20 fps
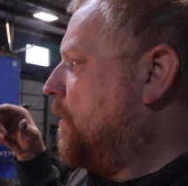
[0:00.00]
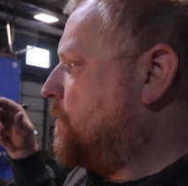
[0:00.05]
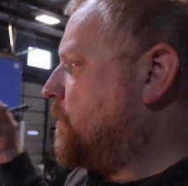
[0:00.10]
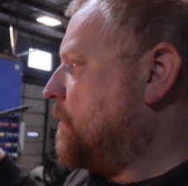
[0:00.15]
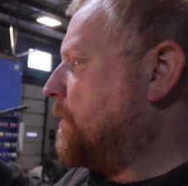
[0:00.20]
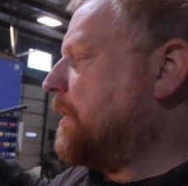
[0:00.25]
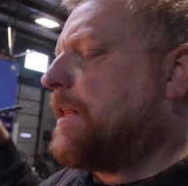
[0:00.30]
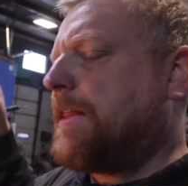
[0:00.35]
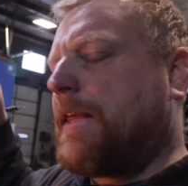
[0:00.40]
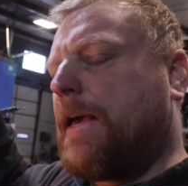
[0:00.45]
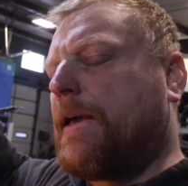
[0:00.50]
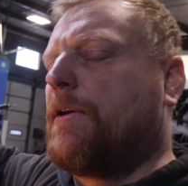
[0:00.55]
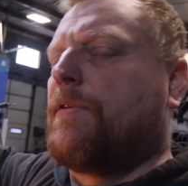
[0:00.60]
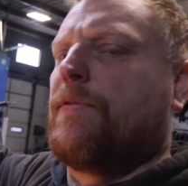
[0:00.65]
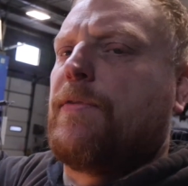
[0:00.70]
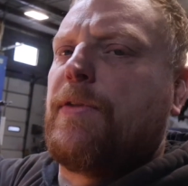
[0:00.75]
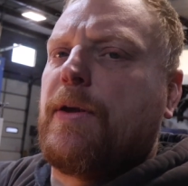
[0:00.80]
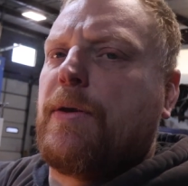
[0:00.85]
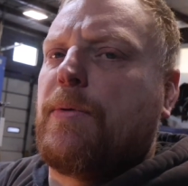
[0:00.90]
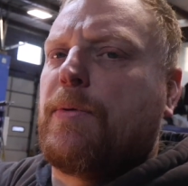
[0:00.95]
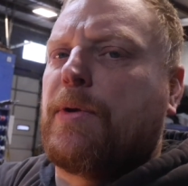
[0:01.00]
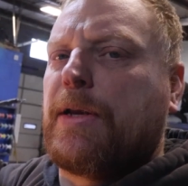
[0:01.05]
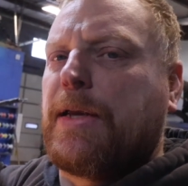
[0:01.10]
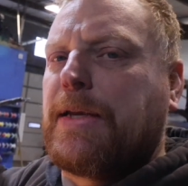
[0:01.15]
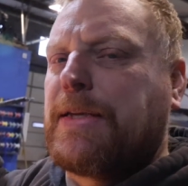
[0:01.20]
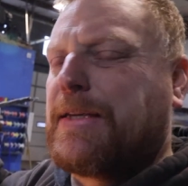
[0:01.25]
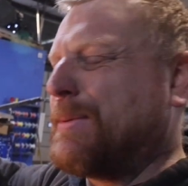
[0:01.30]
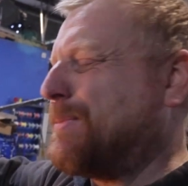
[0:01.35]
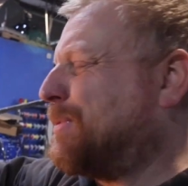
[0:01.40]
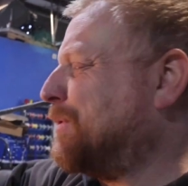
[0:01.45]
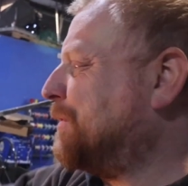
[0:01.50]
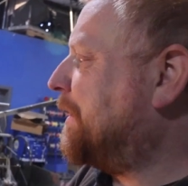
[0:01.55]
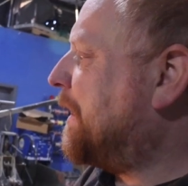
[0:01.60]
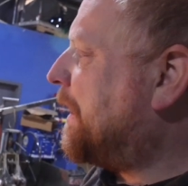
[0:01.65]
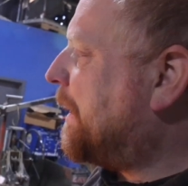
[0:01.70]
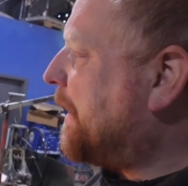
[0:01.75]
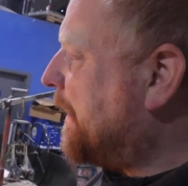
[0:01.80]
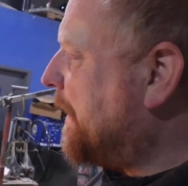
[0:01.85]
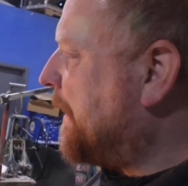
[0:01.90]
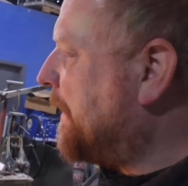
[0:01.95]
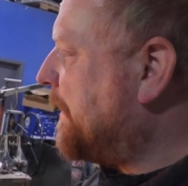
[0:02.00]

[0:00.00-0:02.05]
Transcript: So we'll get that over there. We're going to dimple dye it.